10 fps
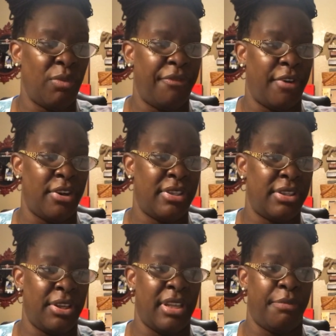
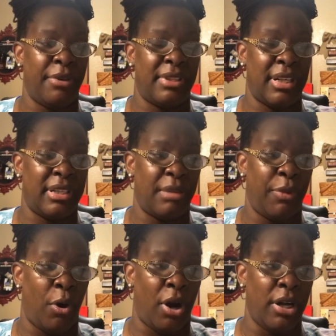Presentation
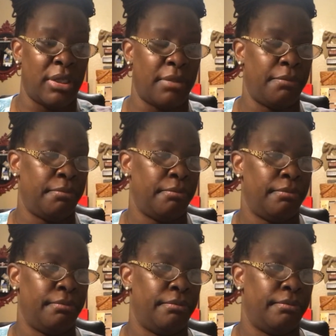refers to the
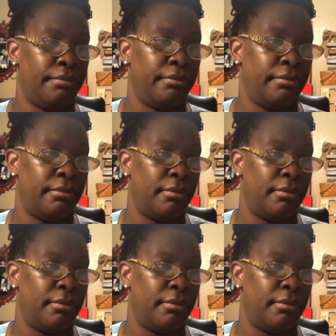presenting part.